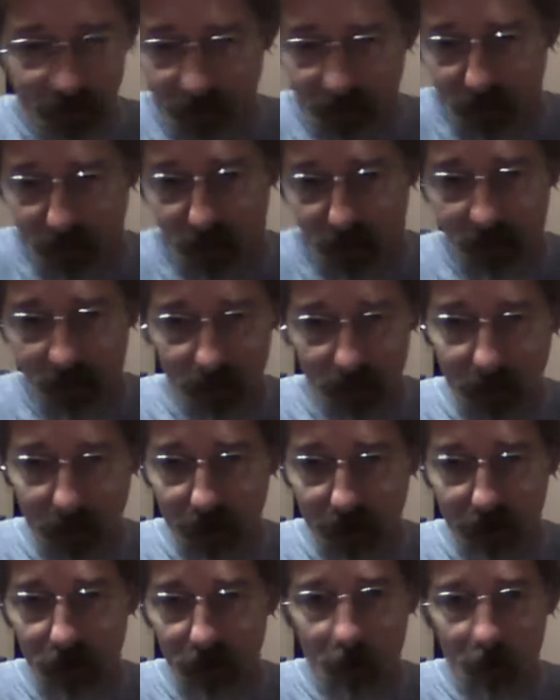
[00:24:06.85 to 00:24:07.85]
a
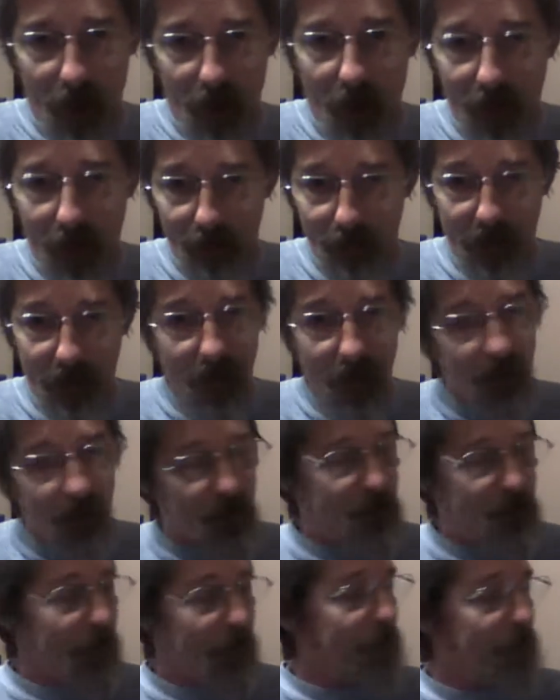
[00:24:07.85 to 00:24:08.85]
little pie pan
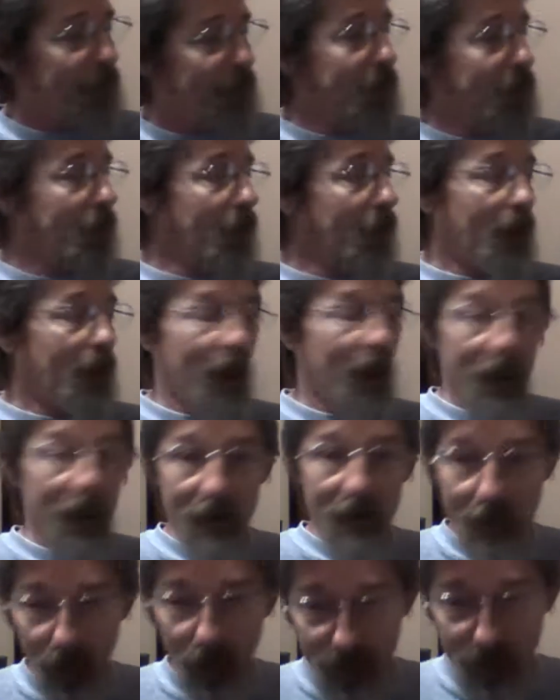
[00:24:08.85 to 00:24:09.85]
or something, and
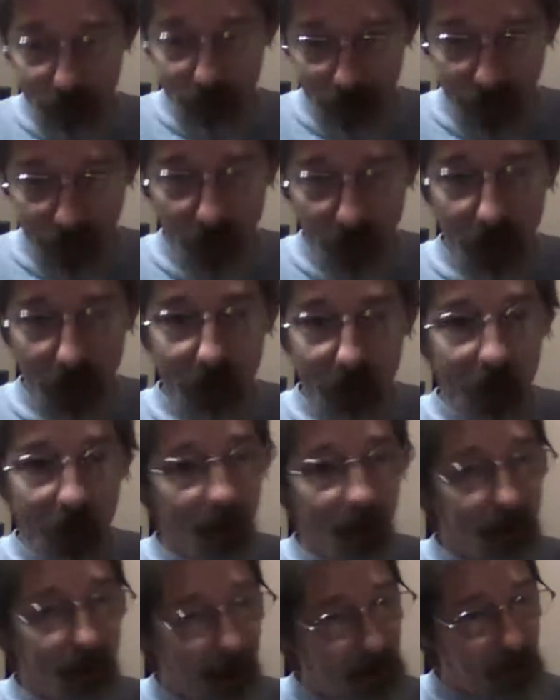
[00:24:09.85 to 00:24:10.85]
you put some beer in
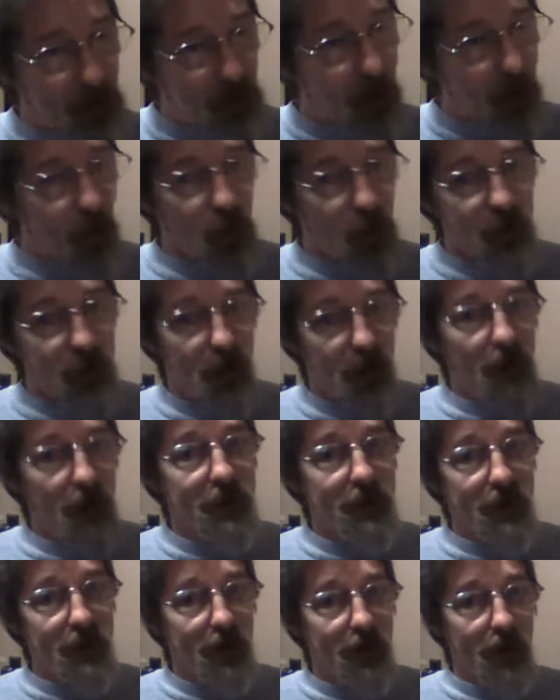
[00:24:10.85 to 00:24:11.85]
there, and there's no more
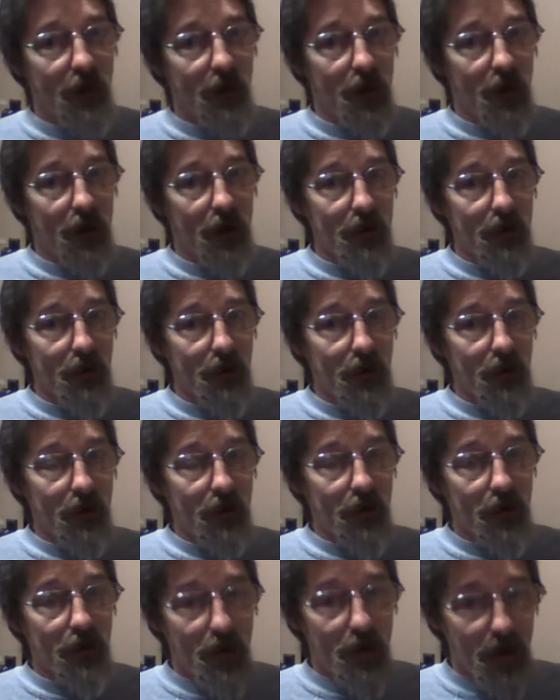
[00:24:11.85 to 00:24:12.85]
slugs in your yard
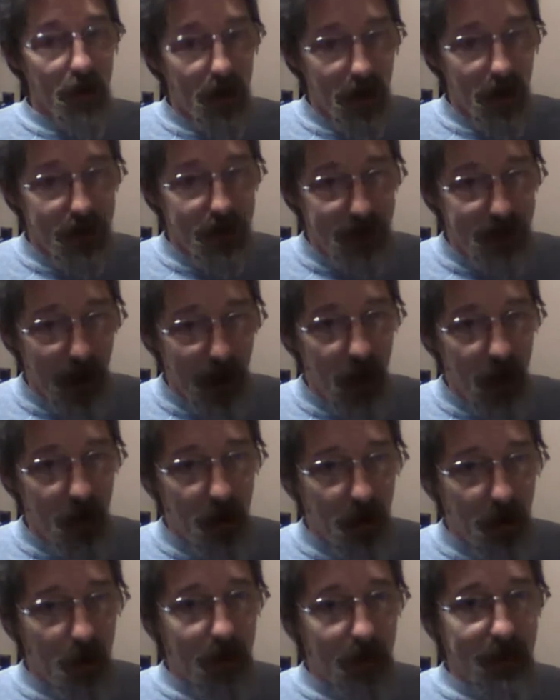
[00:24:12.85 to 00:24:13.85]
because they all
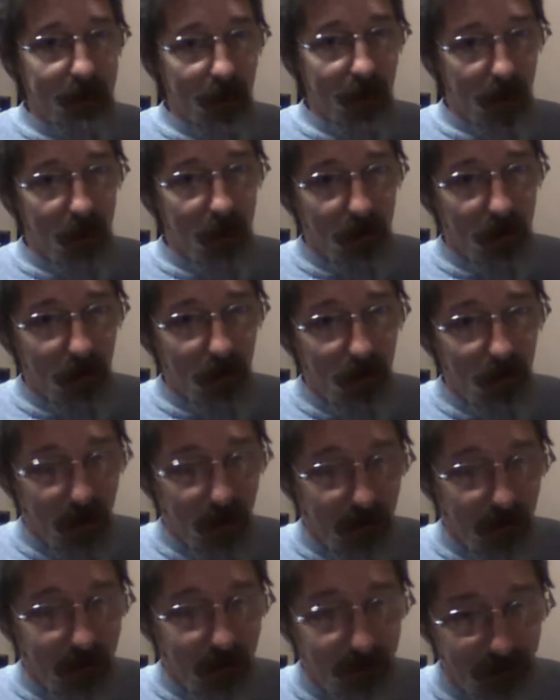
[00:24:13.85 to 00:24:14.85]
go in there,
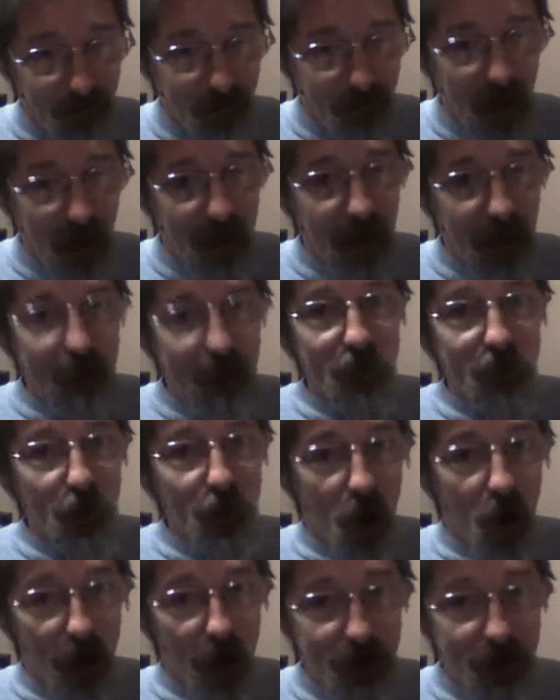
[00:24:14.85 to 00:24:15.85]
they get
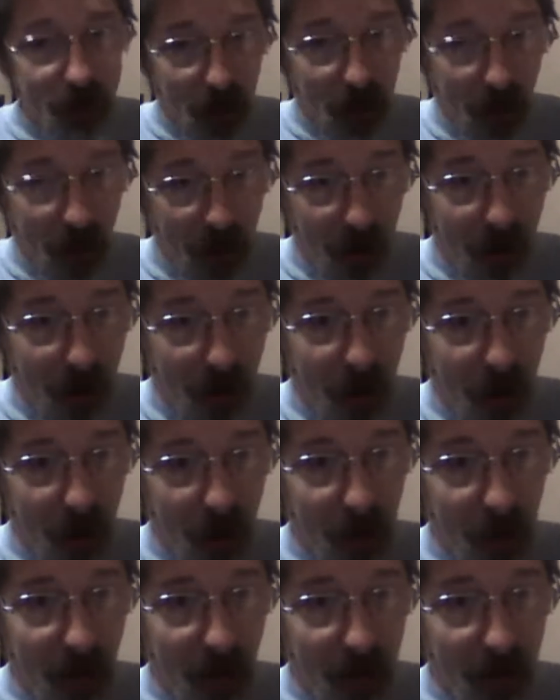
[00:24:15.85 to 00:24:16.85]
sauced,
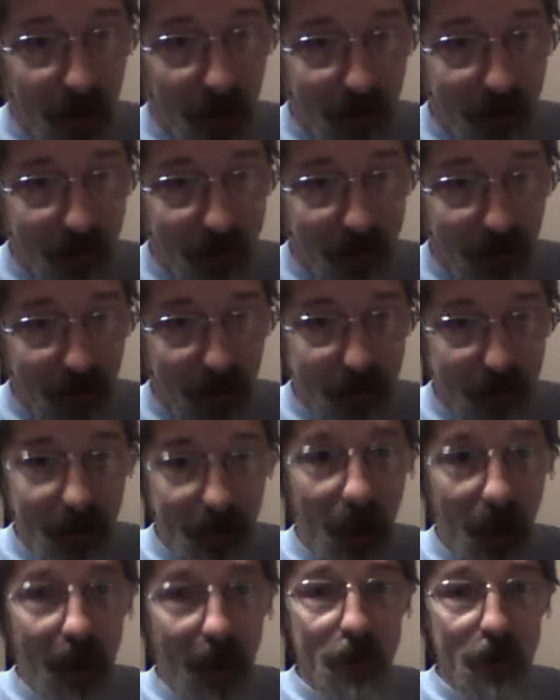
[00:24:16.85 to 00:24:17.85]
and it
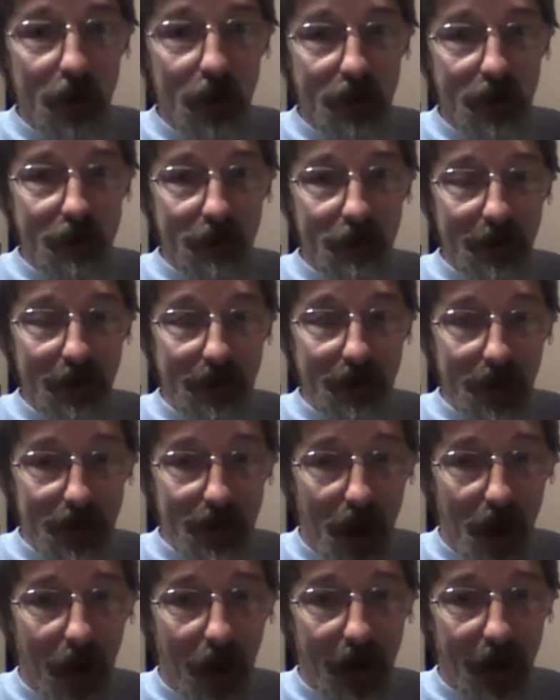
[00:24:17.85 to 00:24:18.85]
dehydrates them, and they
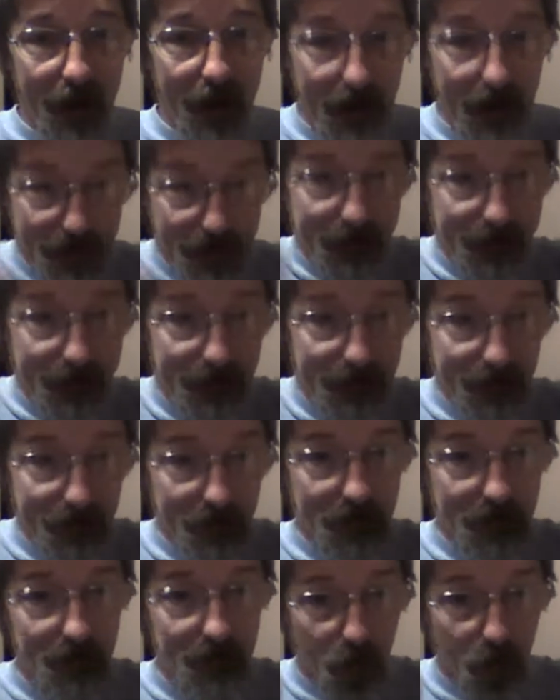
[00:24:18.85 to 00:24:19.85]
die.
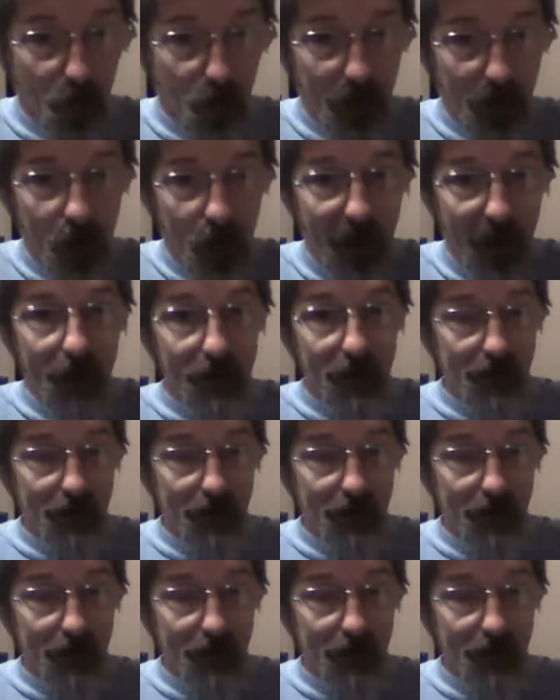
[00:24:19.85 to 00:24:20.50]
Win-win.